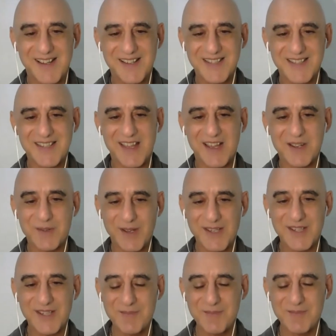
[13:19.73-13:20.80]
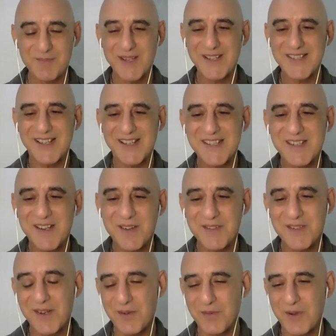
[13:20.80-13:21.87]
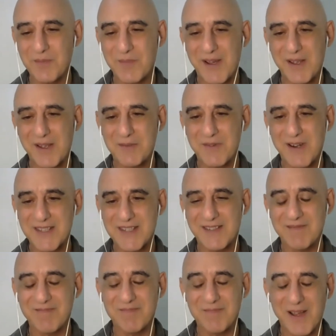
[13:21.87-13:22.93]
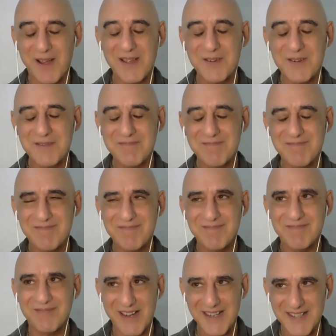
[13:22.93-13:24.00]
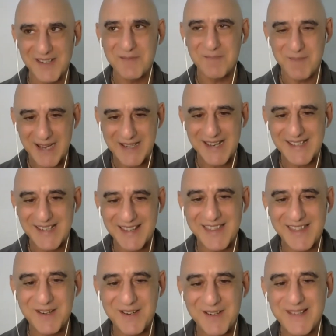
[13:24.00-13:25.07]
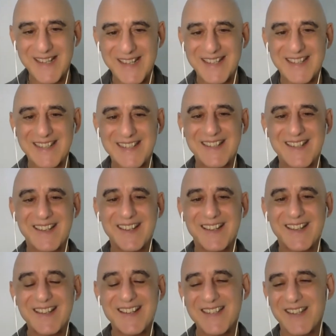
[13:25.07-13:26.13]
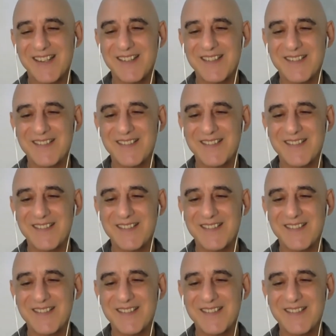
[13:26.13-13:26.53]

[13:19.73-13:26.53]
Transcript: answer that question because I don't know what bioresonant magnetic therapy is. So,